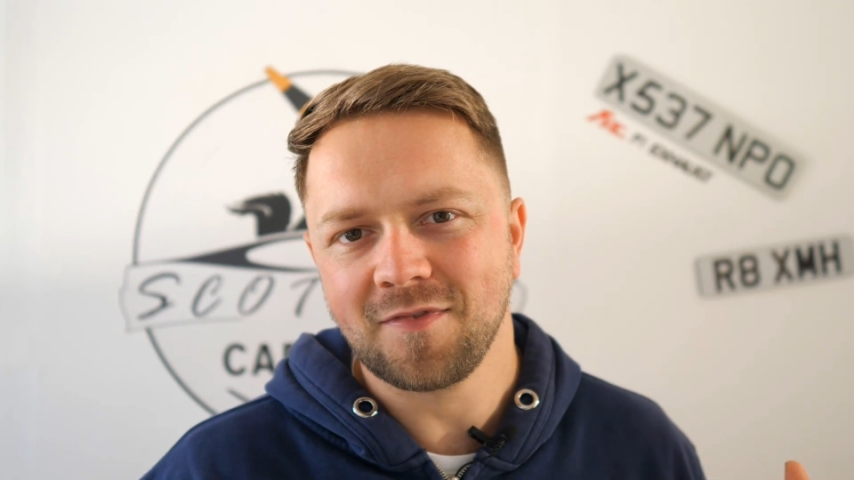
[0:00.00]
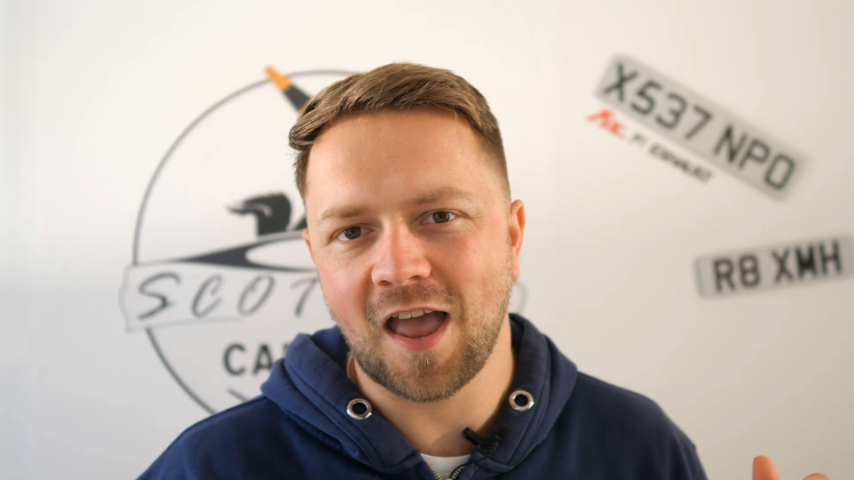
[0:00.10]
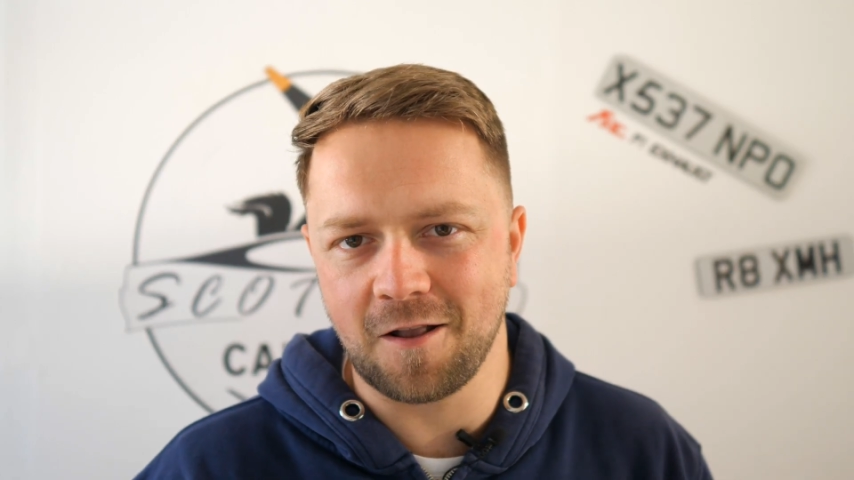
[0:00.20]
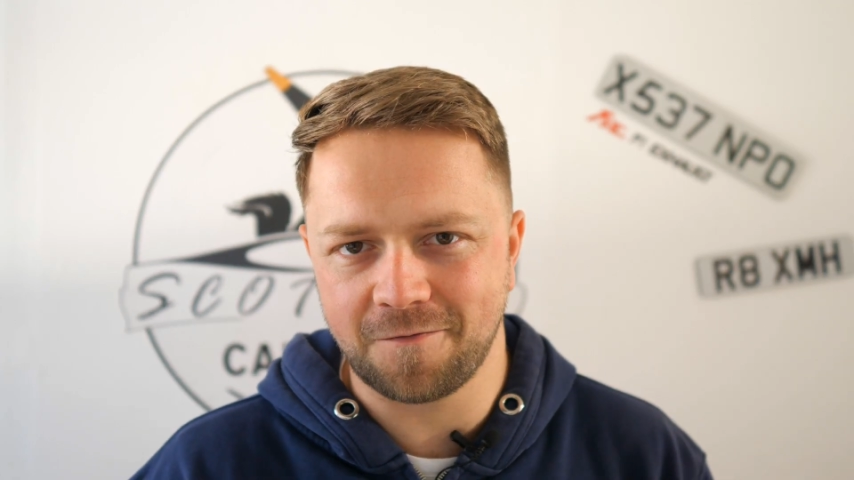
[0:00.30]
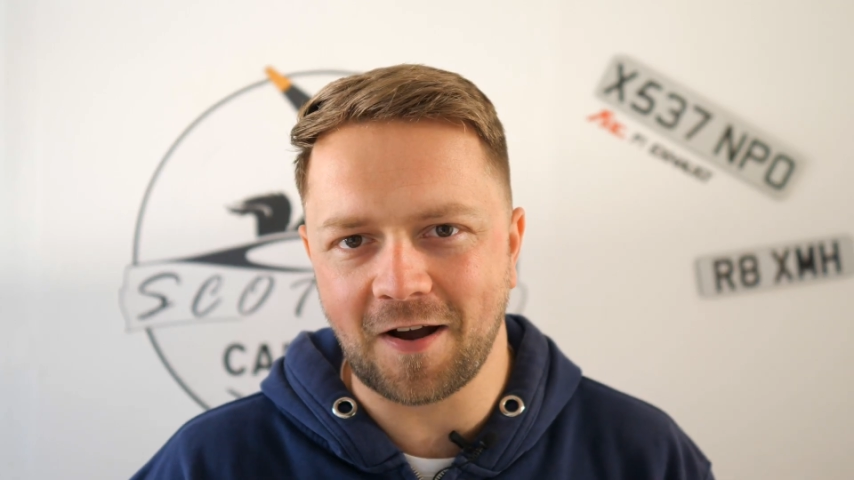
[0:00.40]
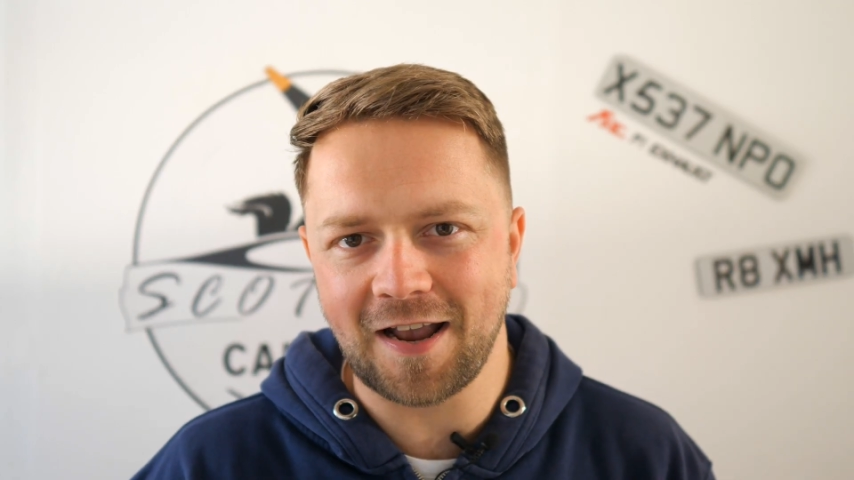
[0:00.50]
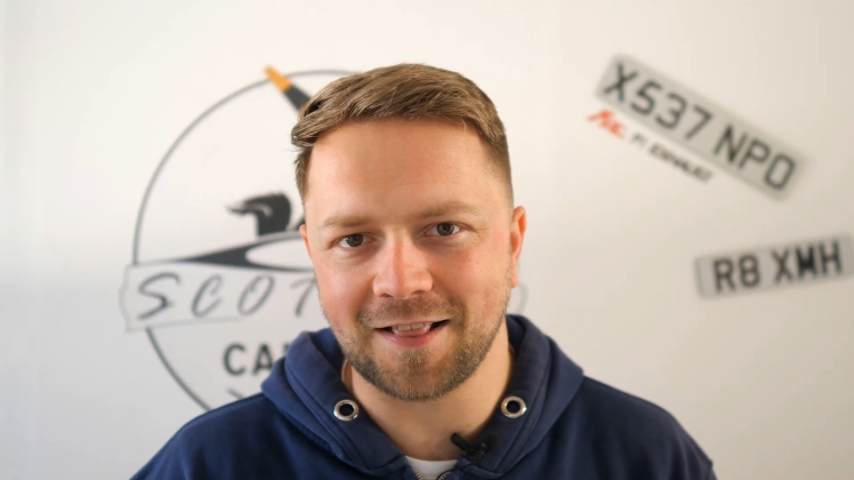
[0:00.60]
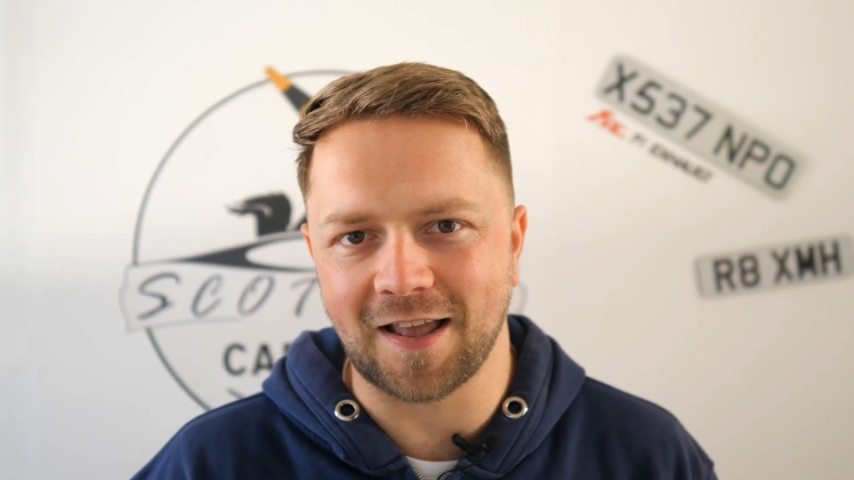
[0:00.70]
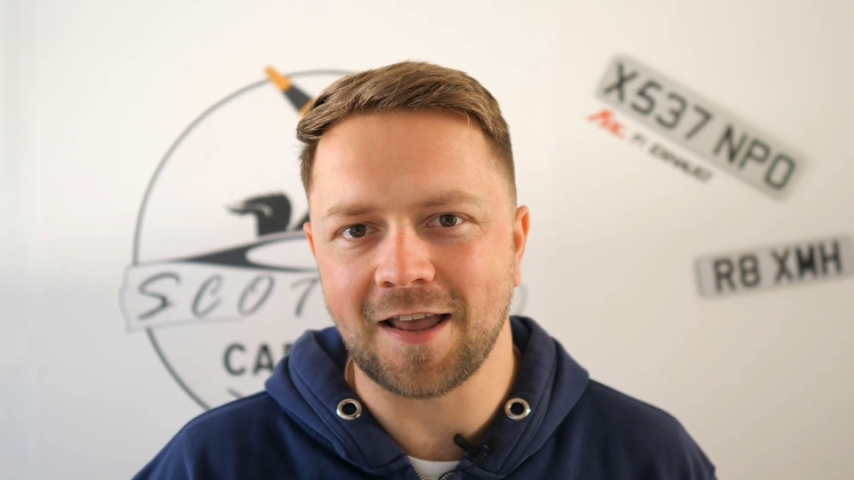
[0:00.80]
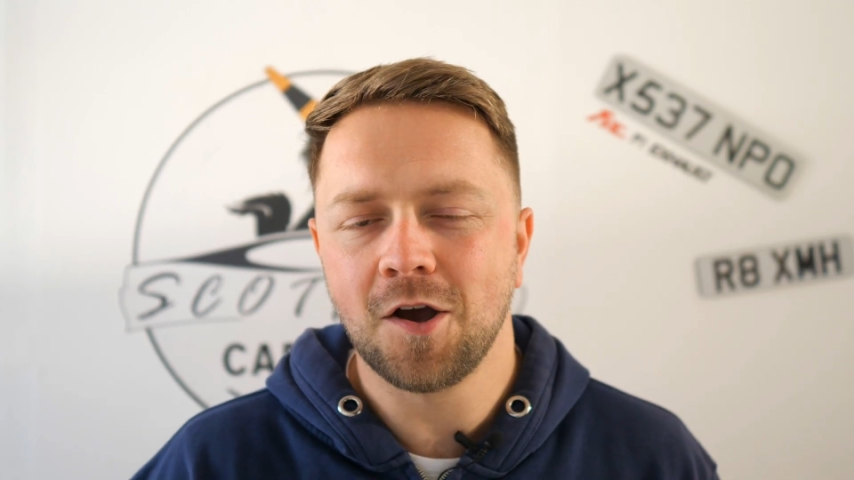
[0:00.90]
And
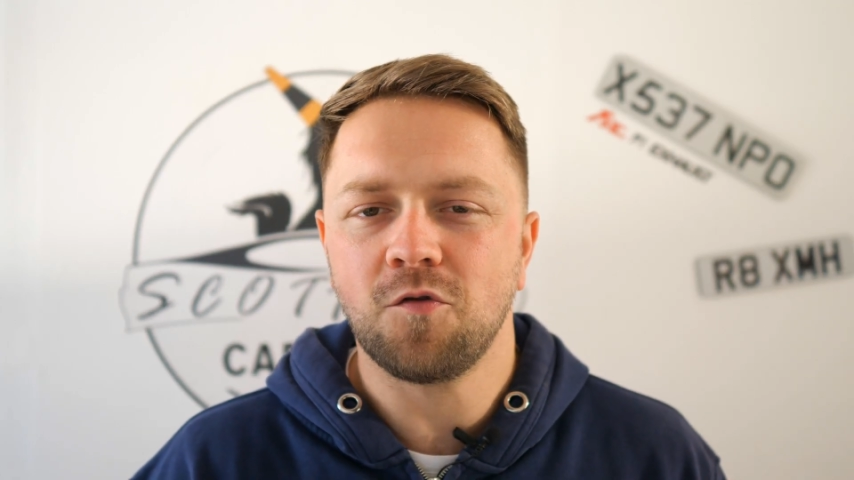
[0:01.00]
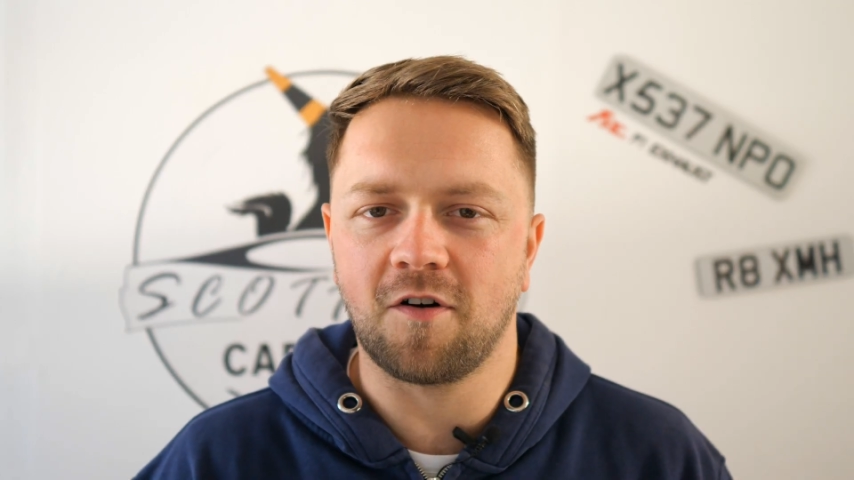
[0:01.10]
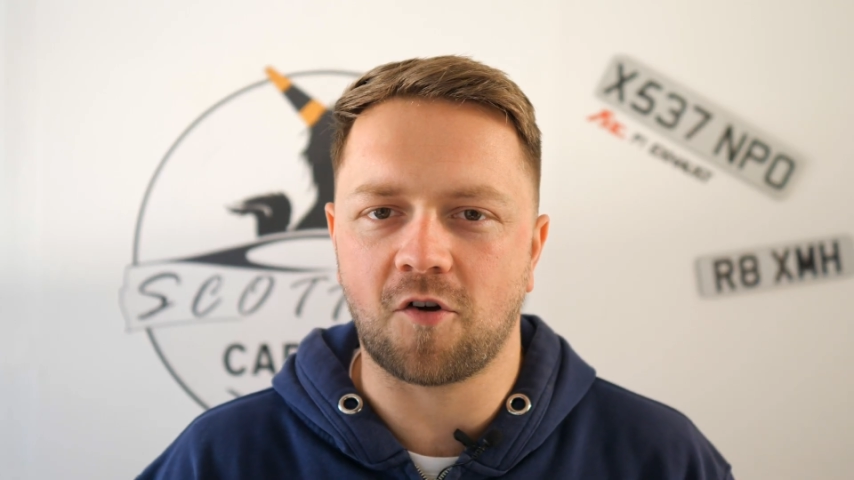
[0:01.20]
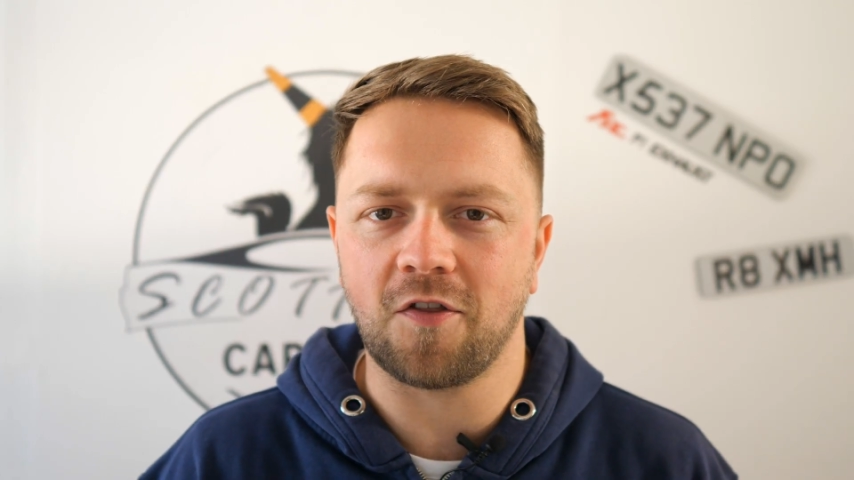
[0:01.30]
finally, we've